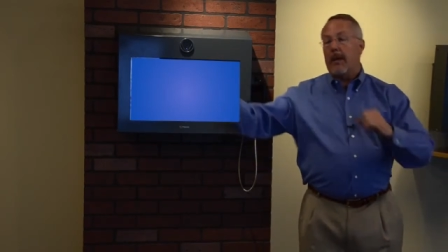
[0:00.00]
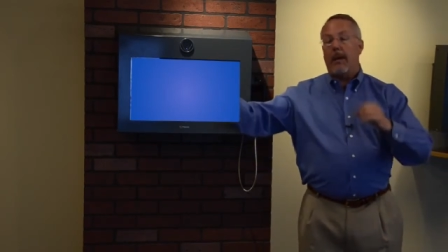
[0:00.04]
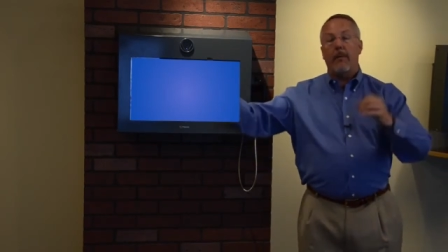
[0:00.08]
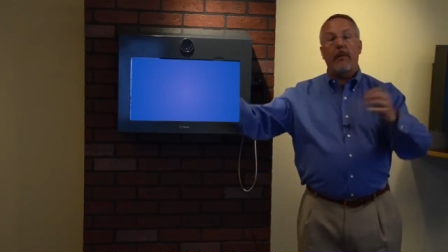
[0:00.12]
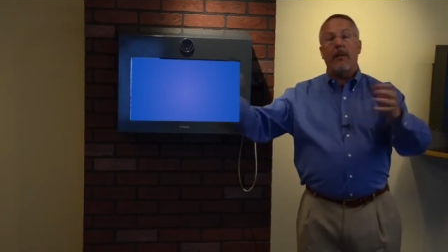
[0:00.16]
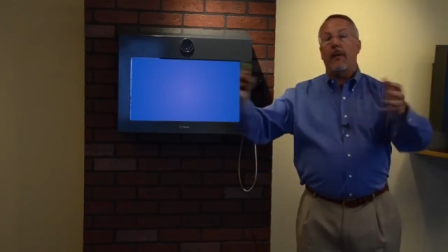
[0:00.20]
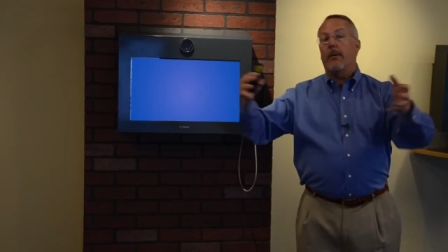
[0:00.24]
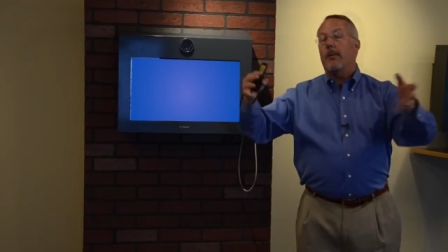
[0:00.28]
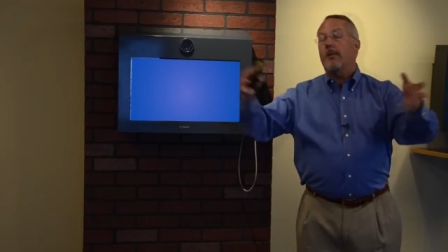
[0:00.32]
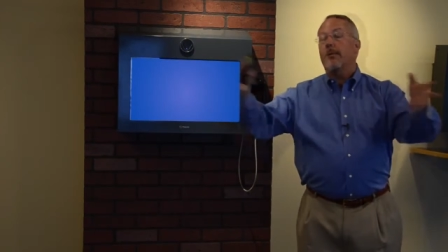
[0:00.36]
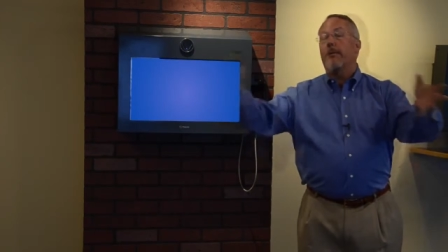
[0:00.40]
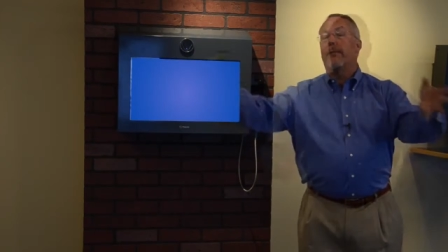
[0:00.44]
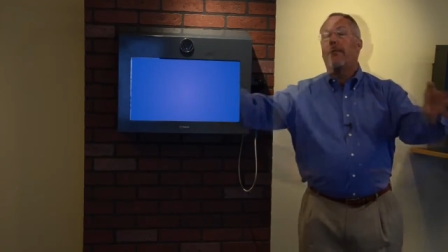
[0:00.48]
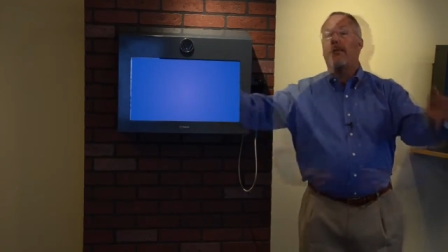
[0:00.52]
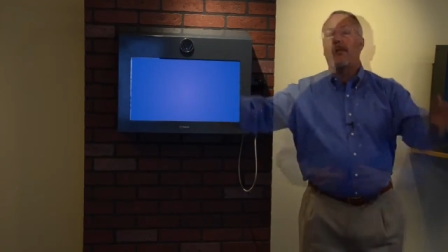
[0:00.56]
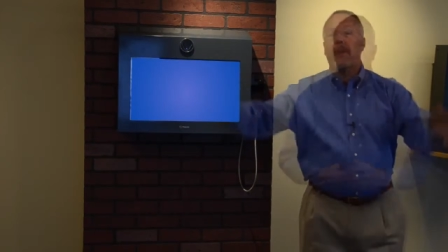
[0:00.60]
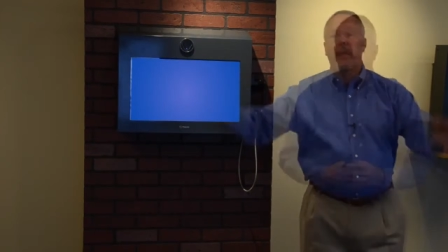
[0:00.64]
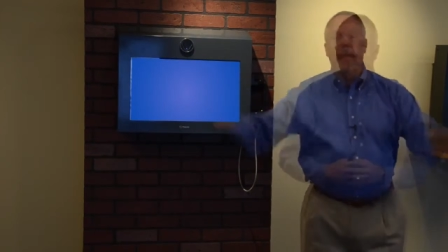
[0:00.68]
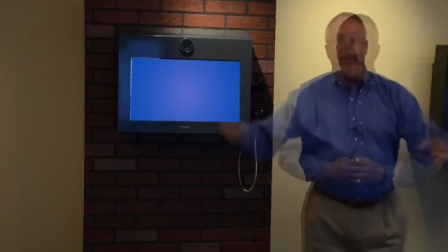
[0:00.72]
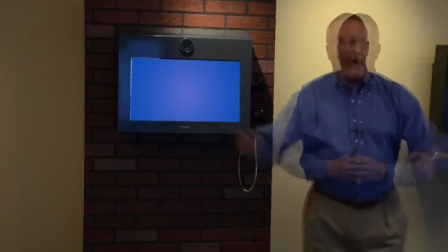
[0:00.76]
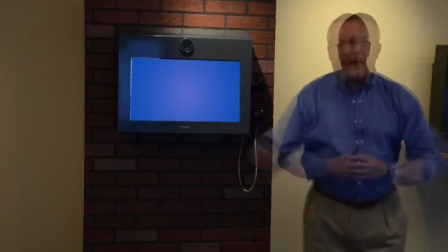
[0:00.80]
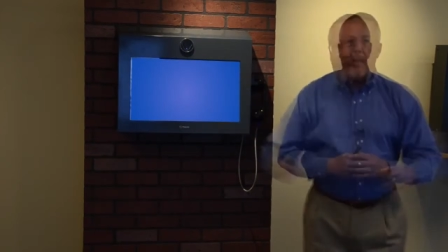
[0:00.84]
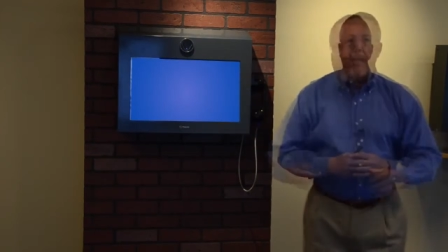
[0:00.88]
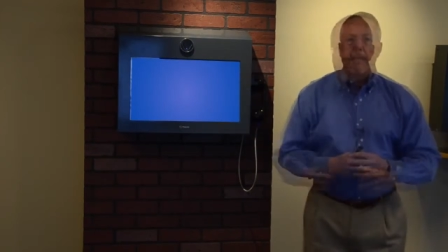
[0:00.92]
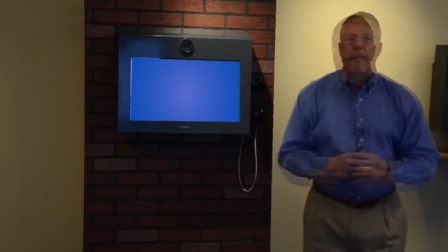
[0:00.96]
maybe there was a
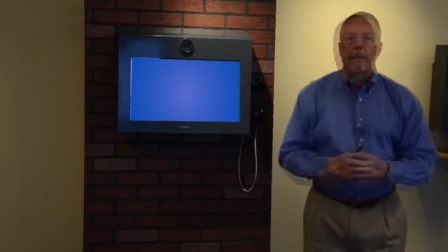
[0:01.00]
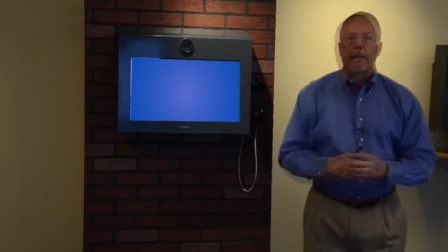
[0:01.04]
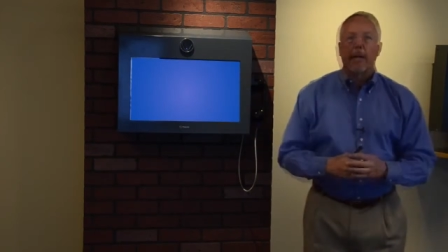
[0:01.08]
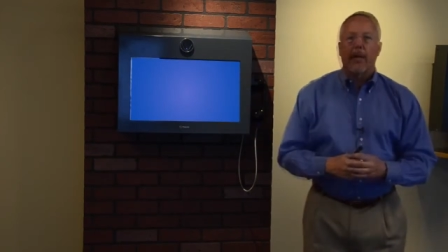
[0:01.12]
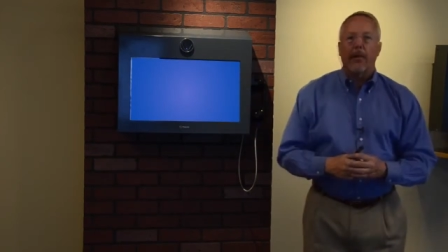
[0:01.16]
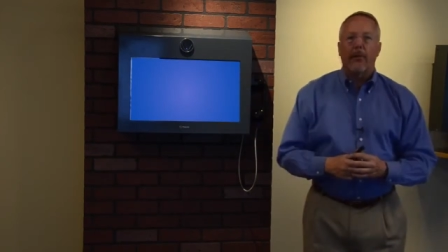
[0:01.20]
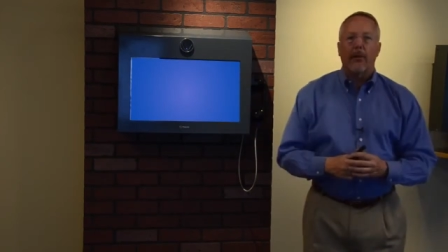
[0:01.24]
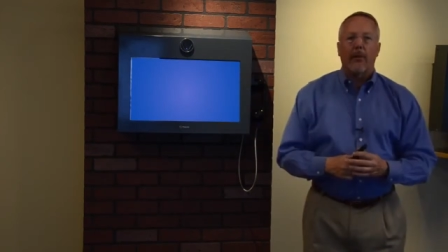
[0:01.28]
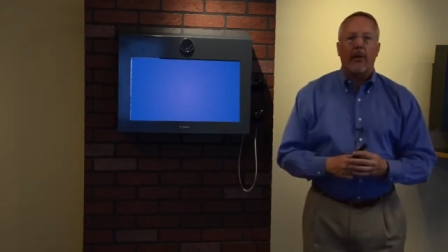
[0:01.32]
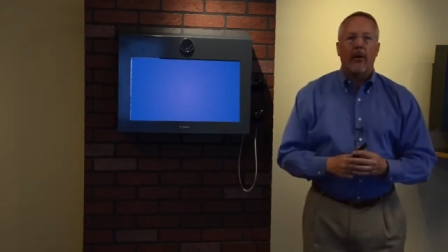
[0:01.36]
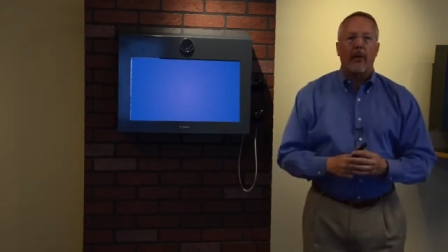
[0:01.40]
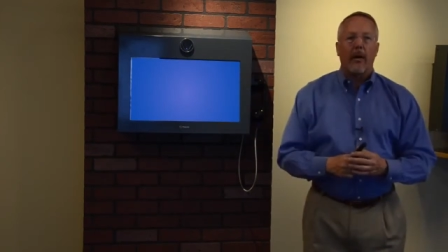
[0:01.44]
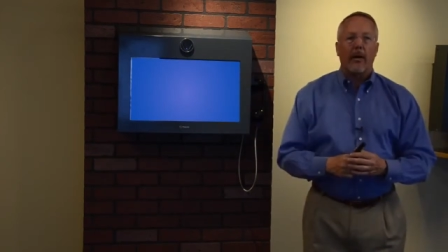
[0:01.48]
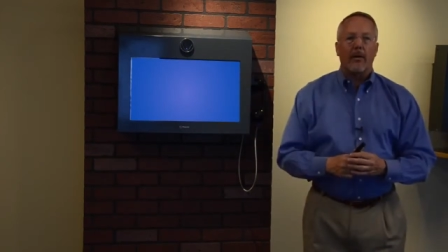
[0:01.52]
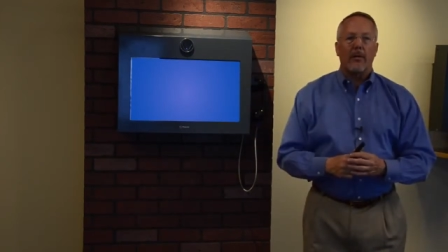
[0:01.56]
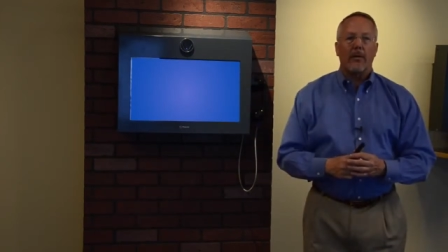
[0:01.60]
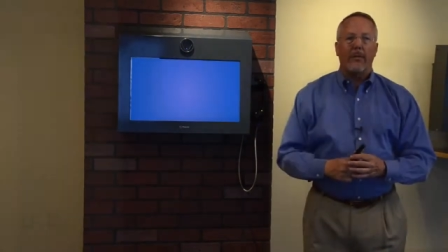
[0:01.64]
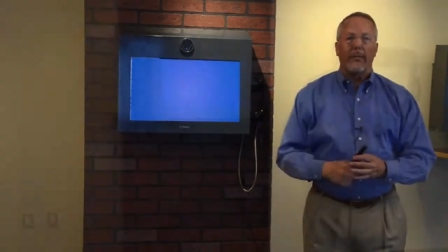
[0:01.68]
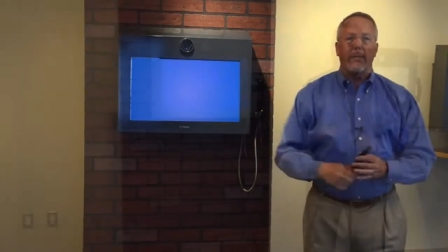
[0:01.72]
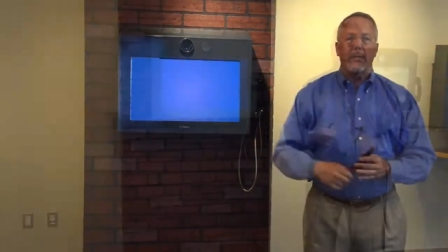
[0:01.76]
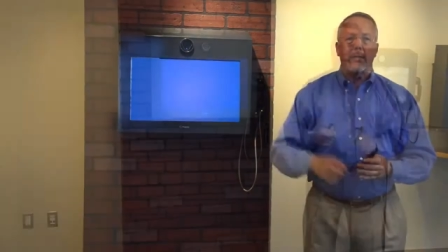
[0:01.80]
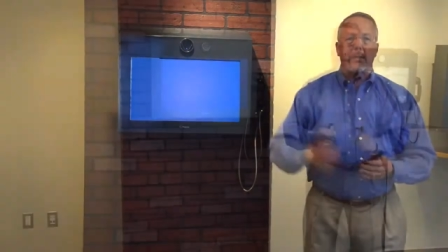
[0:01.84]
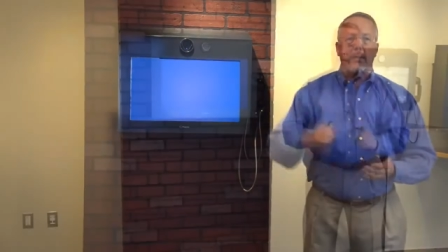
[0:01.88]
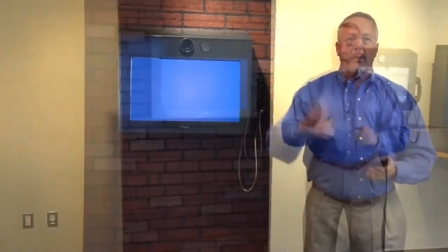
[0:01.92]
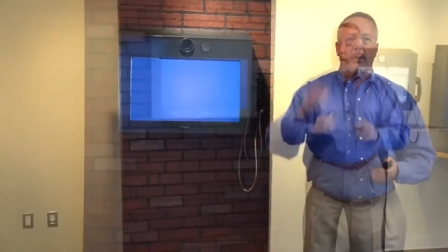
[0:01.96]
fight inside the
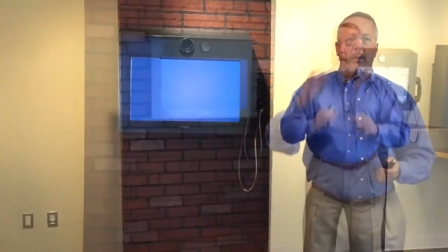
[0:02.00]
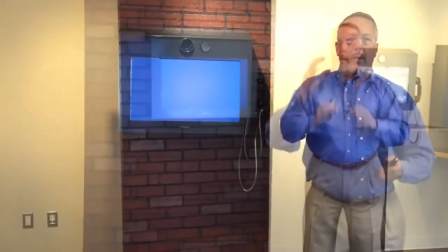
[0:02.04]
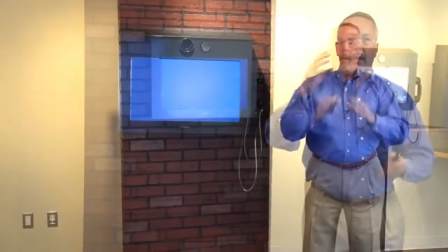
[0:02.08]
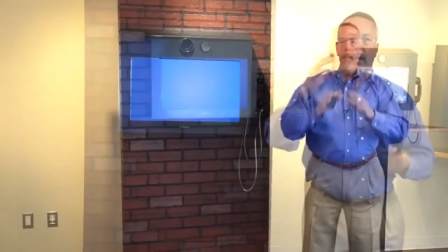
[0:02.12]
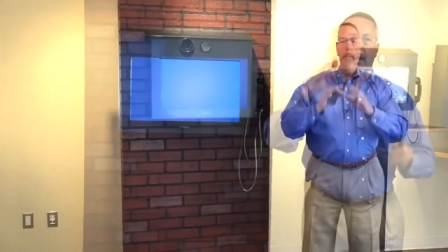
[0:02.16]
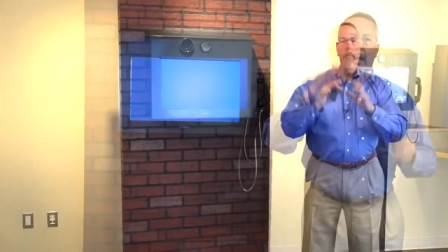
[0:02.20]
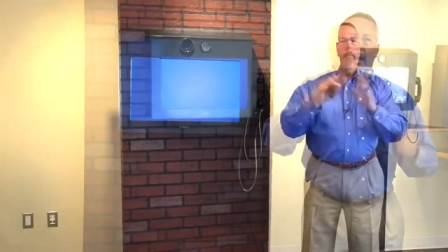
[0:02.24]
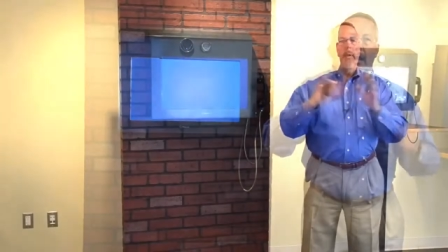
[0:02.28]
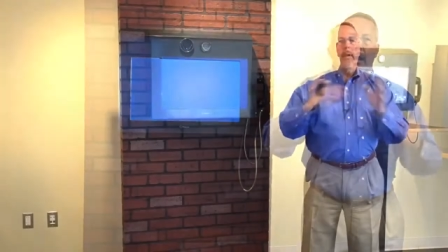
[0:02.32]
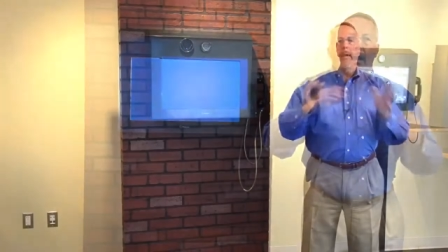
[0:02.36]
corrections facility.